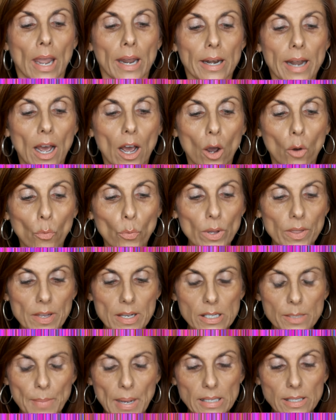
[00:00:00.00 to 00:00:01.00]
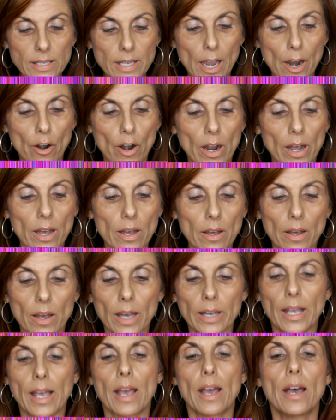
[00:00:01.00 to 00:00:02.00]
Now, with this mascara,
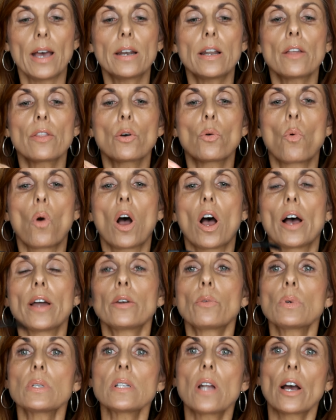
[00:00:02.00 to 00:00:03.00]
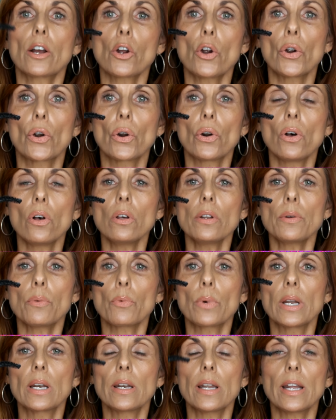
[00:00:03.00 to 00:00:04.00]
again, the wand was not curled
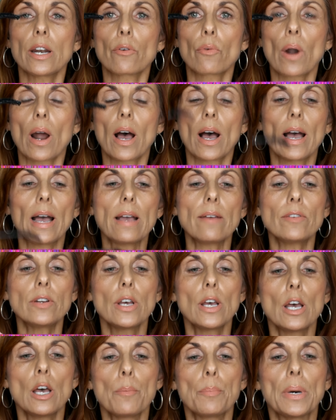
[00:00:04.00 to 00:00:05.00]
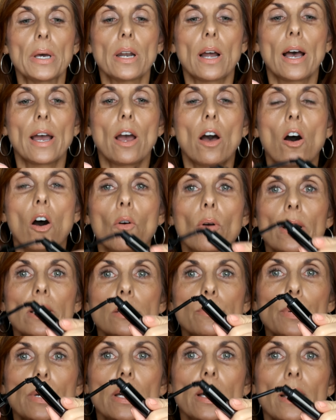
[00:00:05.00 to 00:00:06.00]
when it arrived, but I
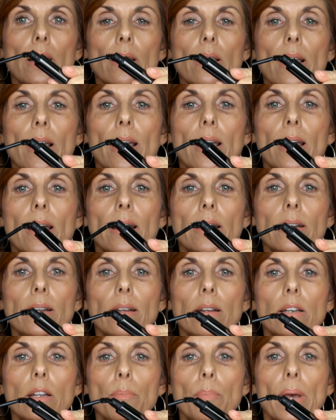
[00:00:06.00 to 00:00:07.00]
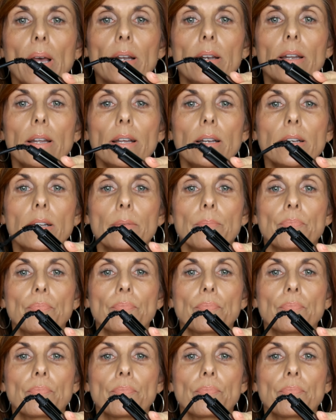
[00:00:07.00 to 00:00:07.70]
always put it in the end to bend it.